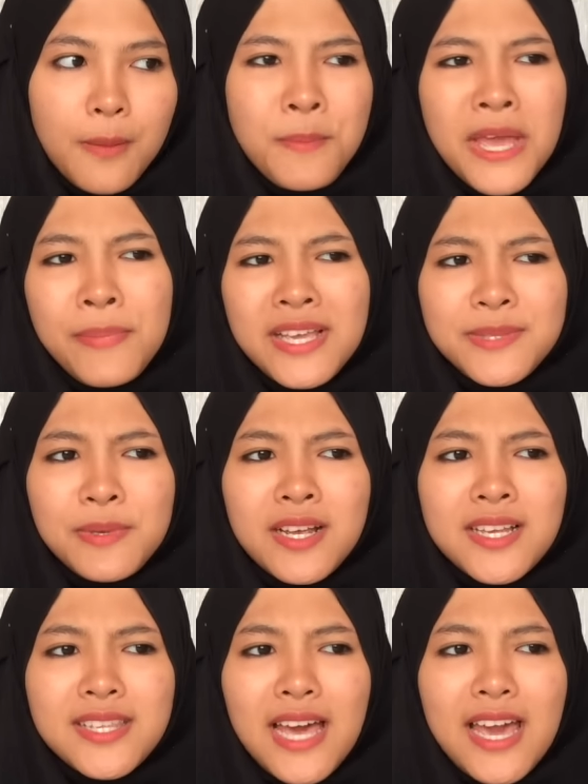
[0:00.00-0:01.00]
maybe it's
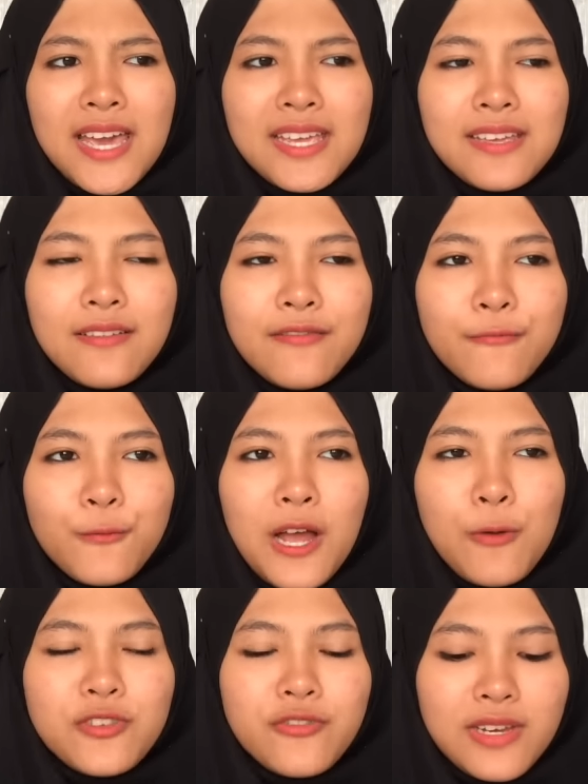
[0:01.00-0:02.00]
because I
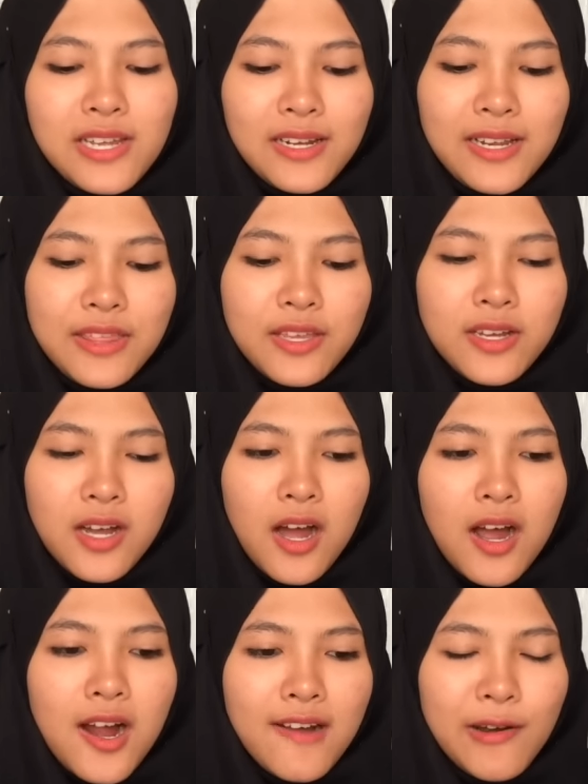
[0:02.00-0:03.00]
was reading in the
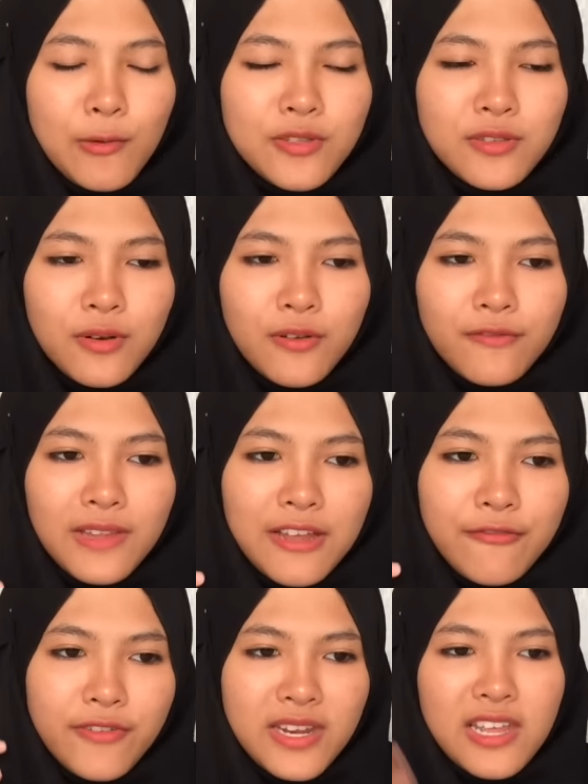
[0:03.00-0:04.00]
car and was sort of like
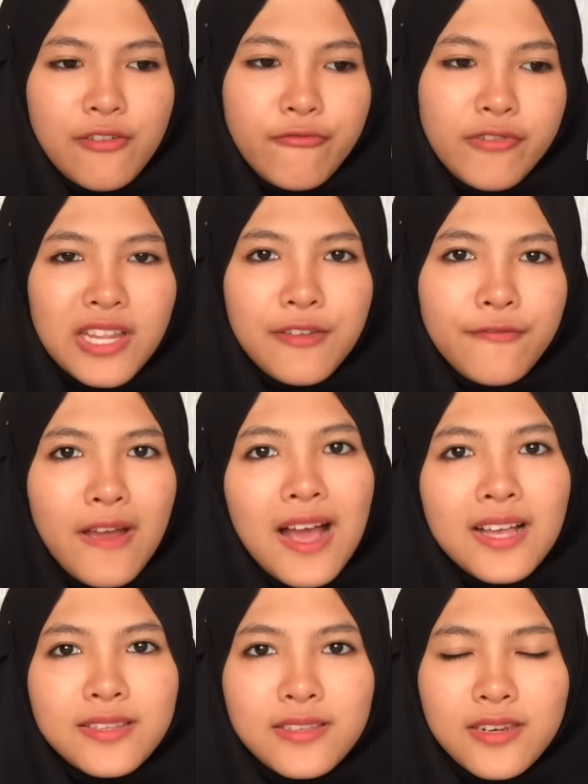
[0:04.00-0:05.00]
reading it really
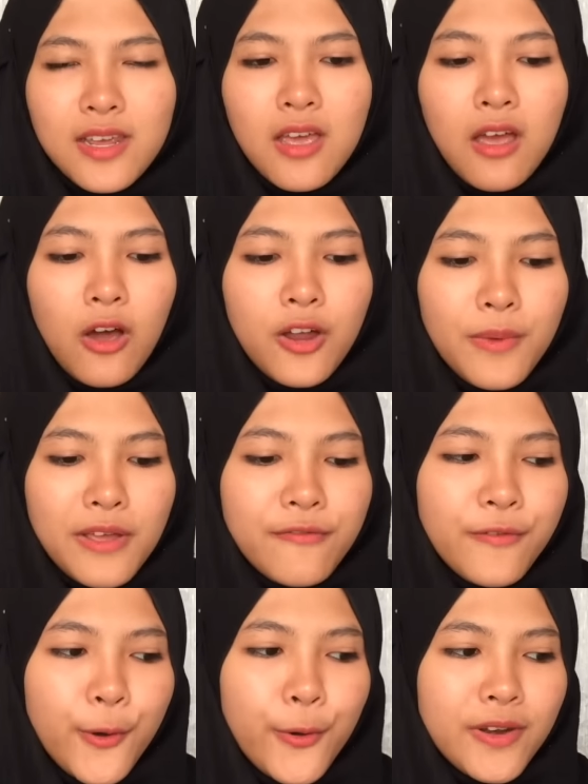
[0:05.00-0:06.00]
fast on my
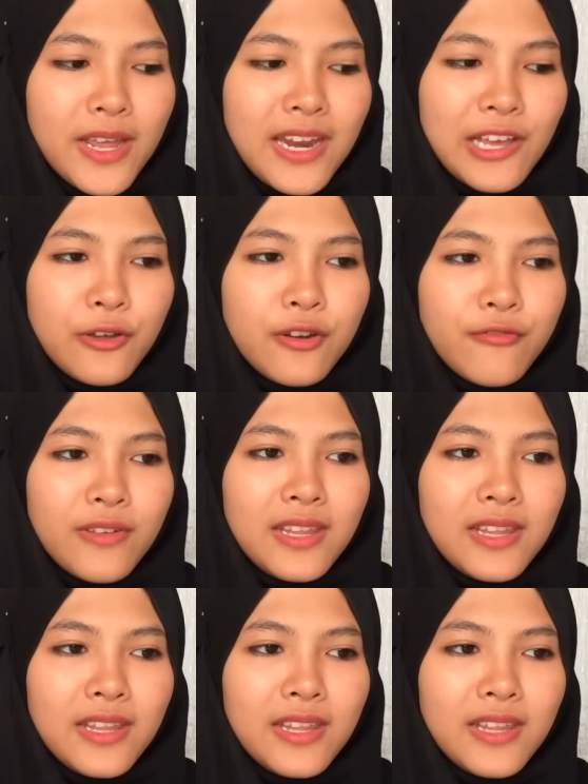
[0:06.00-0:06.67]
phone, and I couldn't